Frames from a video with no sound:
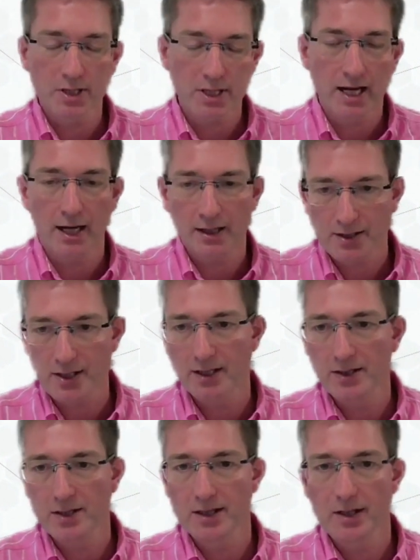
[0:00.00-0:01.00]

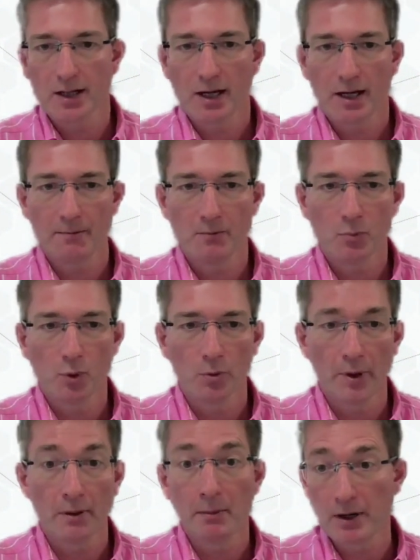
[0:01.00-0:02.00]
analysis will
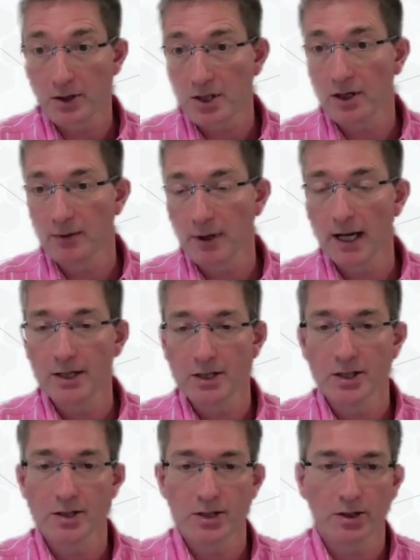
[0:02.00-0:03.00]
be mostly in
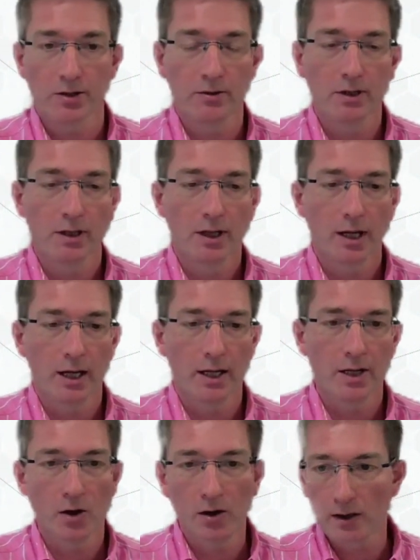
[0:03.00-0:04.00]
relation to
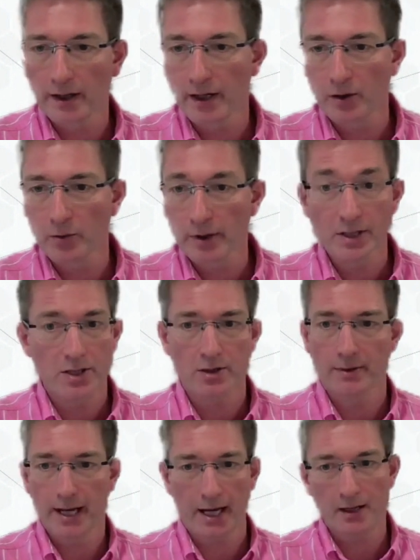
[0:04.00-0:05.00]
non-clinical risks. So
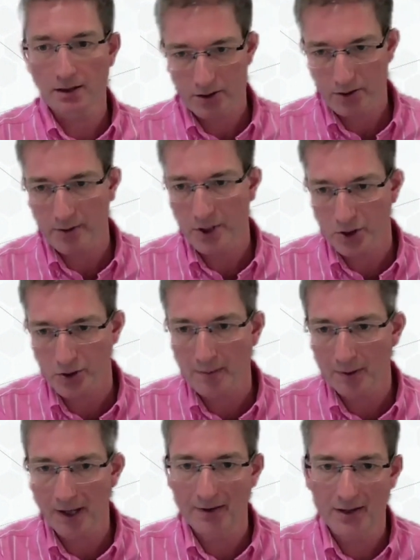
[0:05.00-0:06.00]
again, to
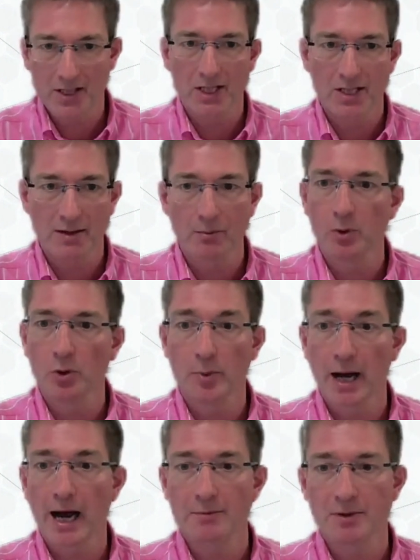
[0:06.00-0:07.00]
extrapolate this example,
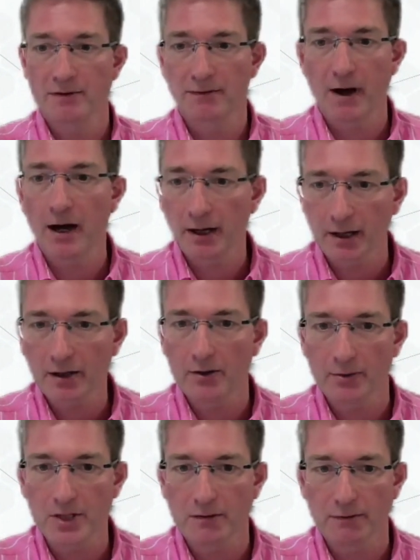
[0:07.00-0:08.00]
perhaps fire, the
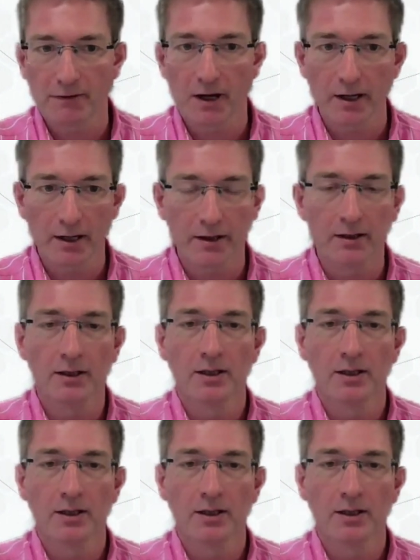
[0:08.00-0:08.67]
risk of fire